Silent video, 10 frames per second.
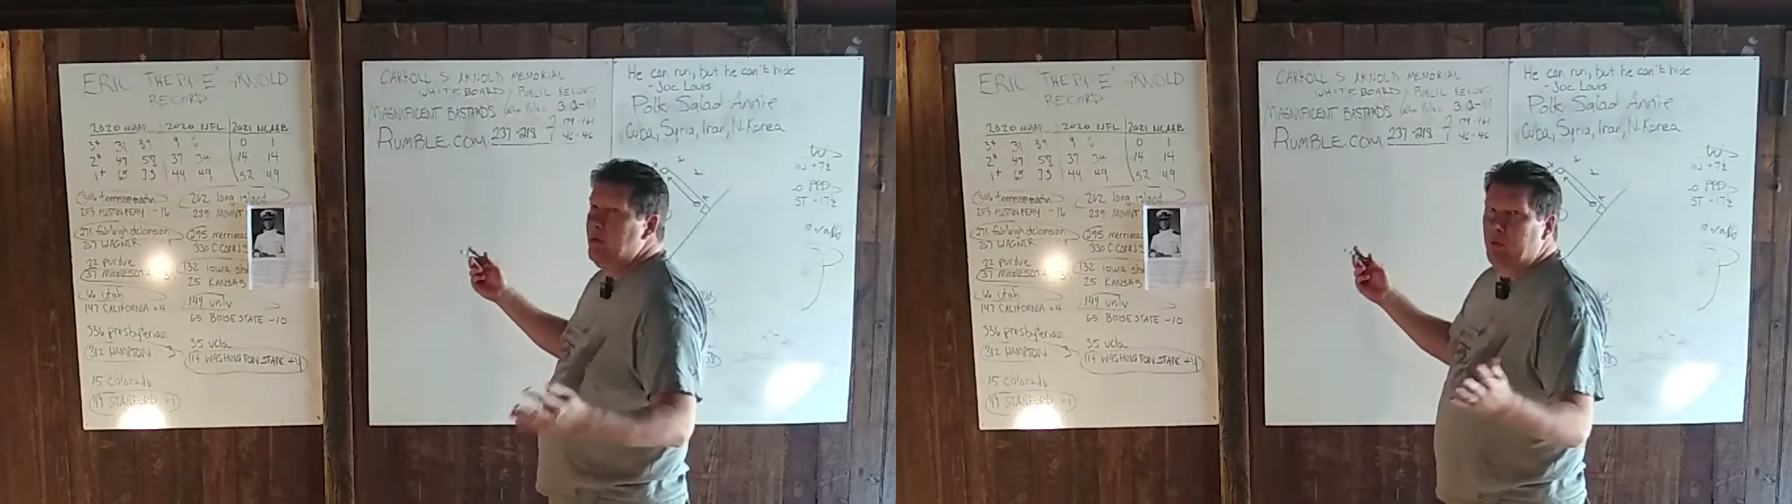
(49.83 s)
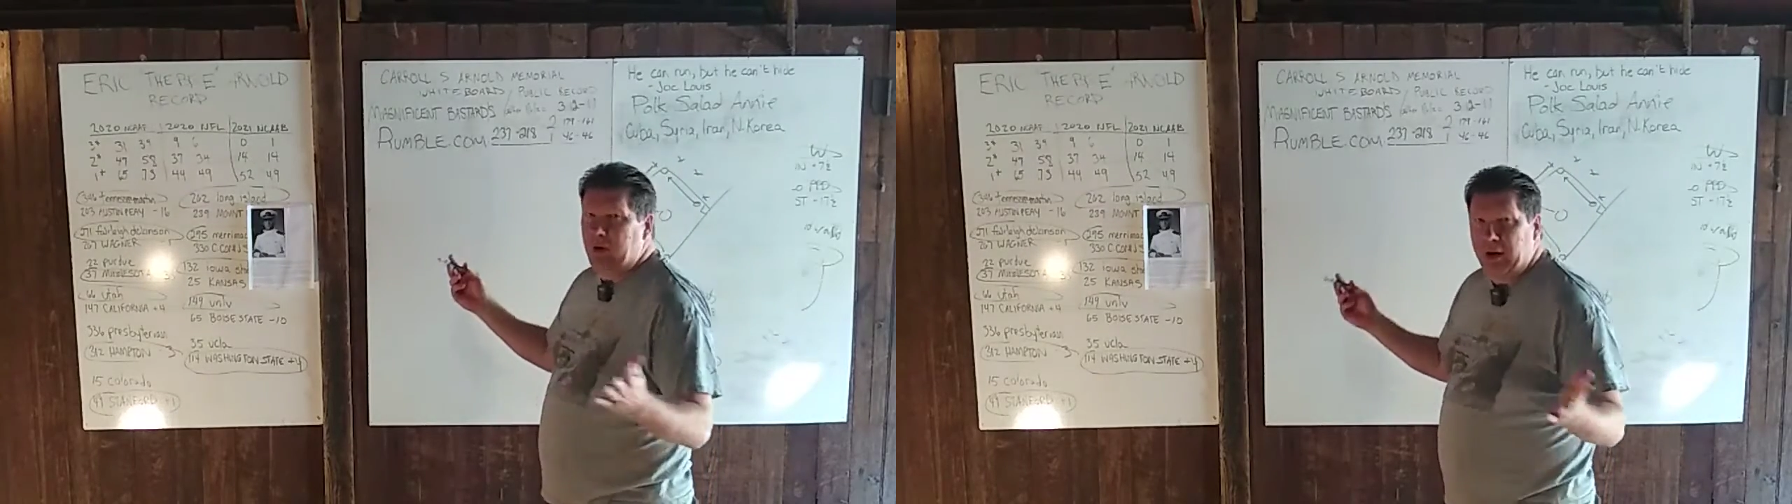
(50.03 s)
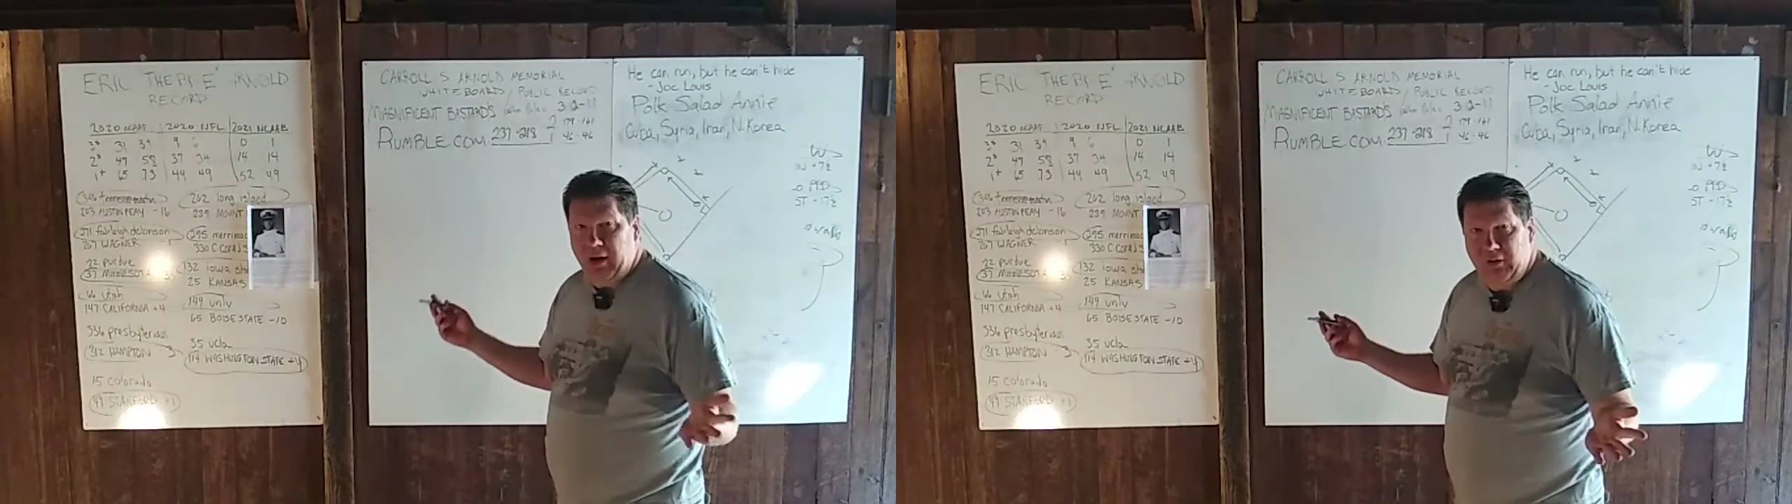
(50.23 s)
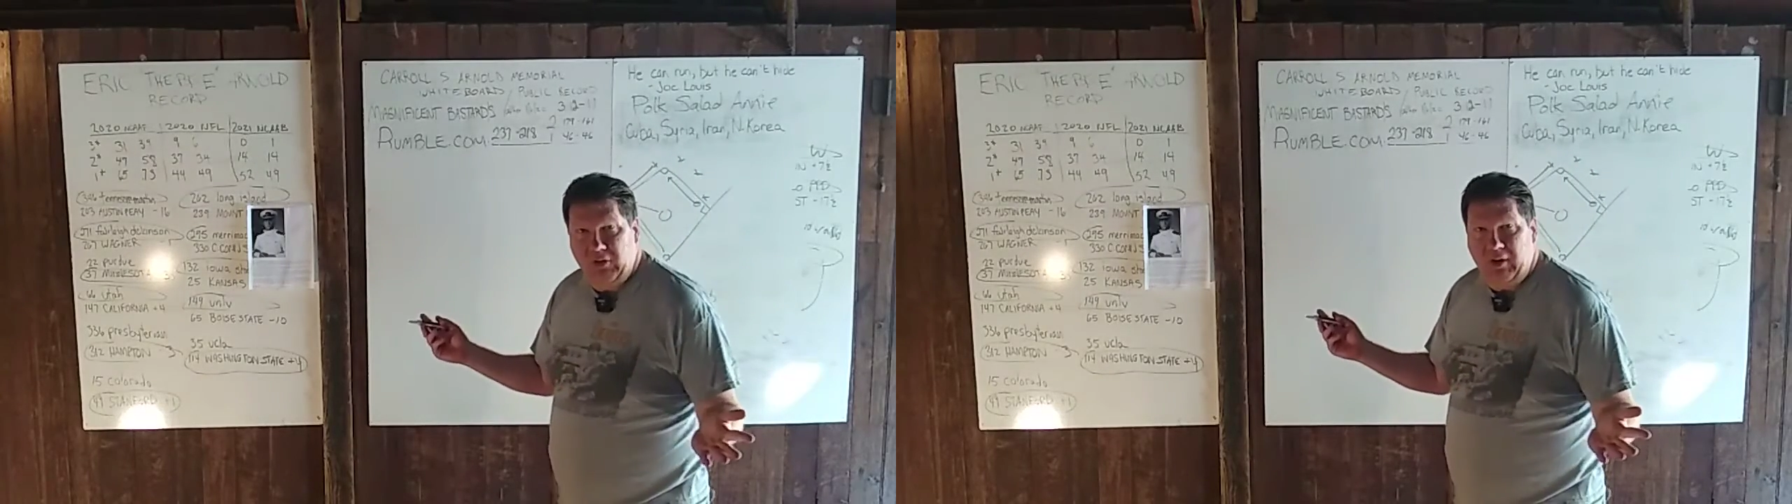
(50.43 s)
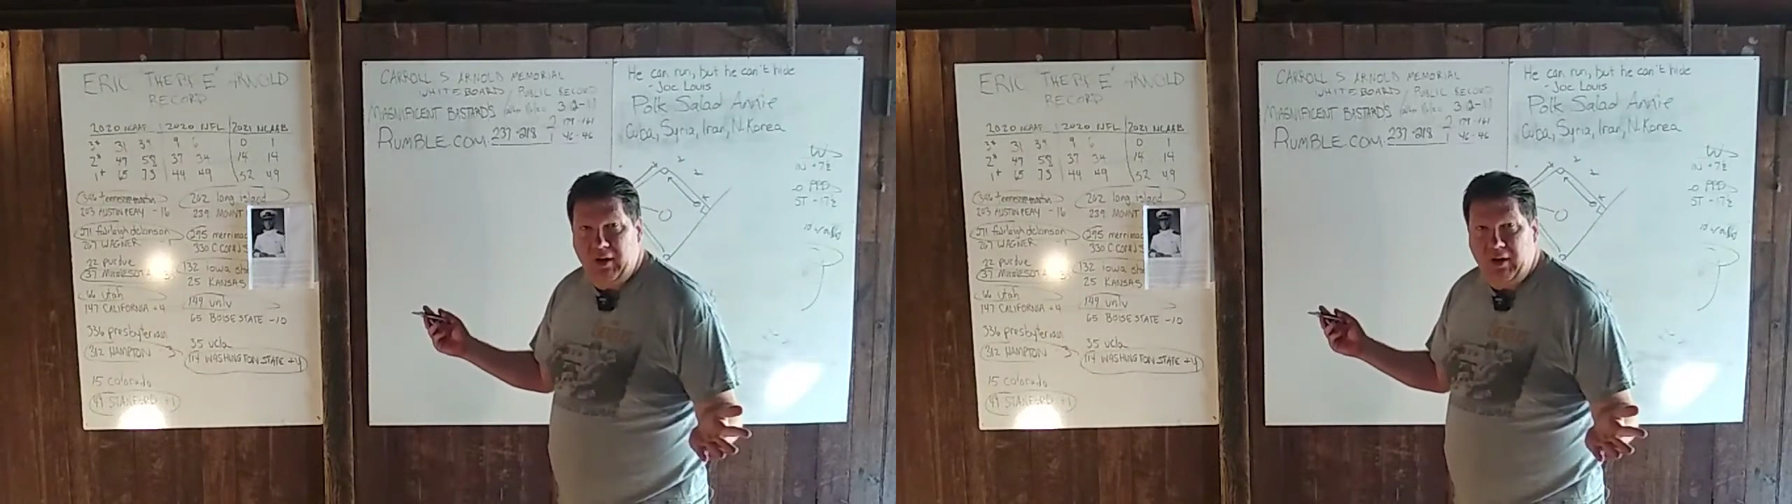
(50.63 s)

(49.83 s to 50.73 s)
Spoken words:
you the one I actually